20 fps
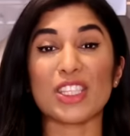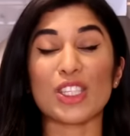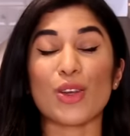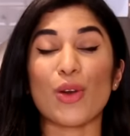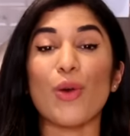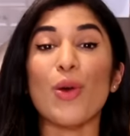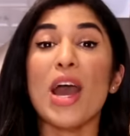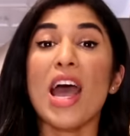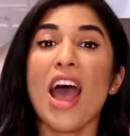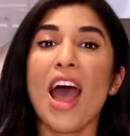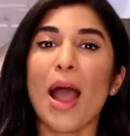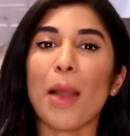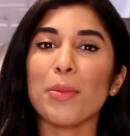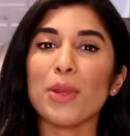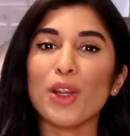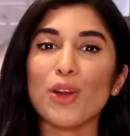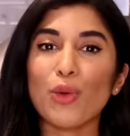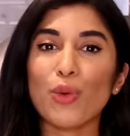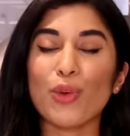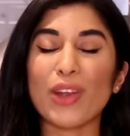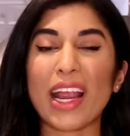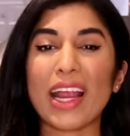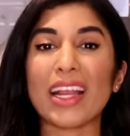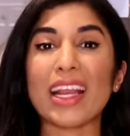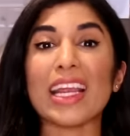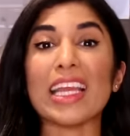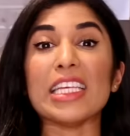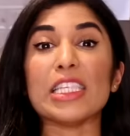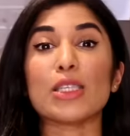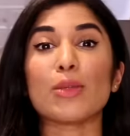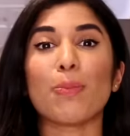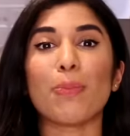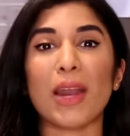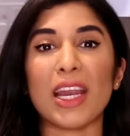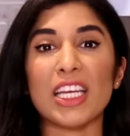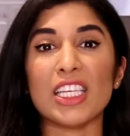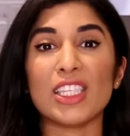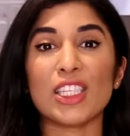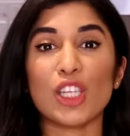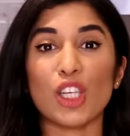So I'm gonna create a
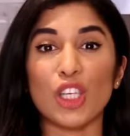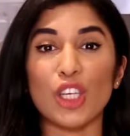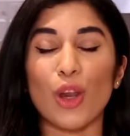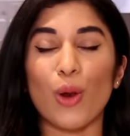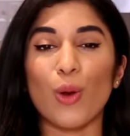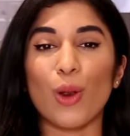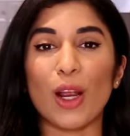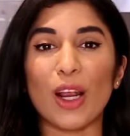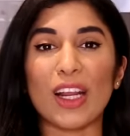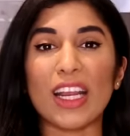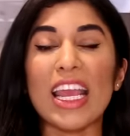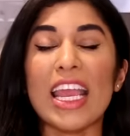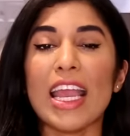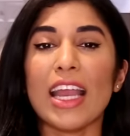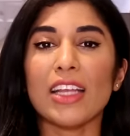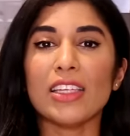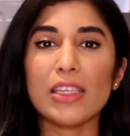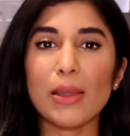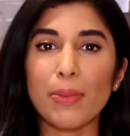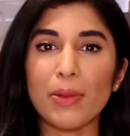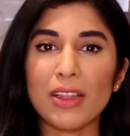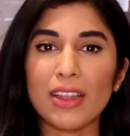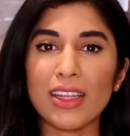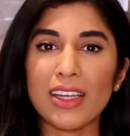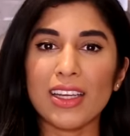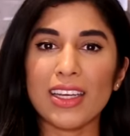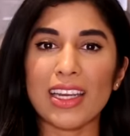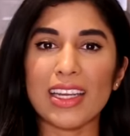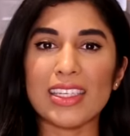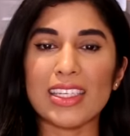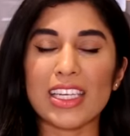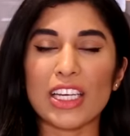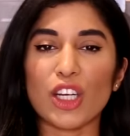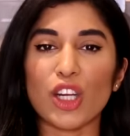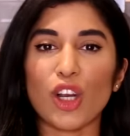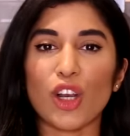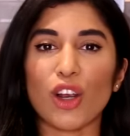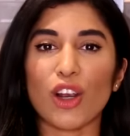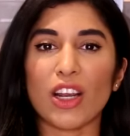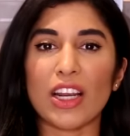spiced yogurt, and typically in Indian
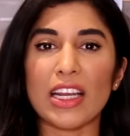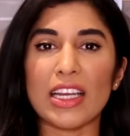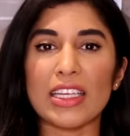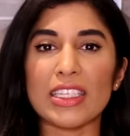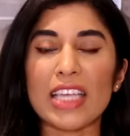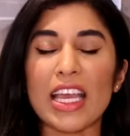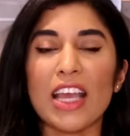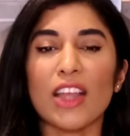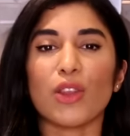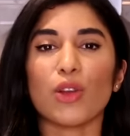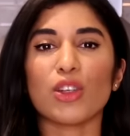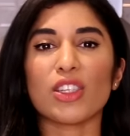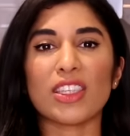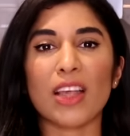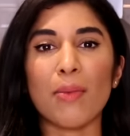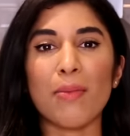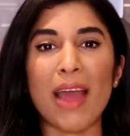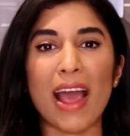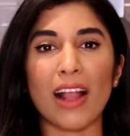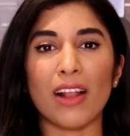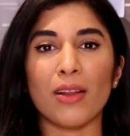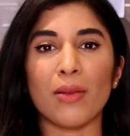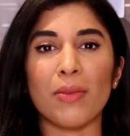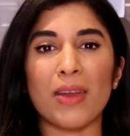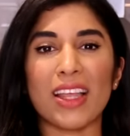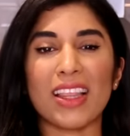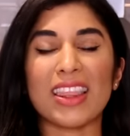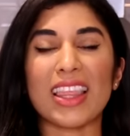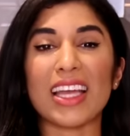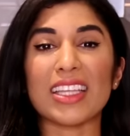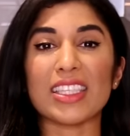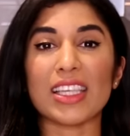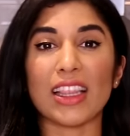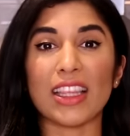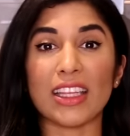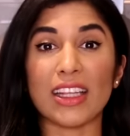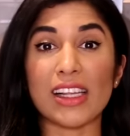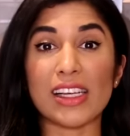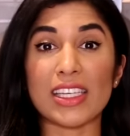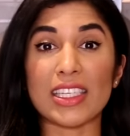curries, there's some element that's a
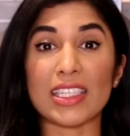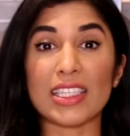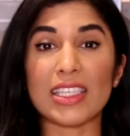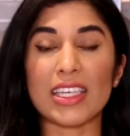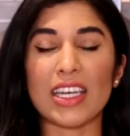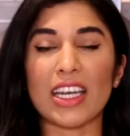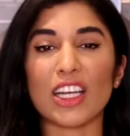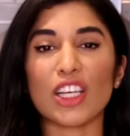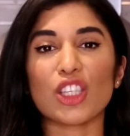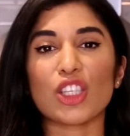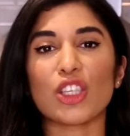little acidic.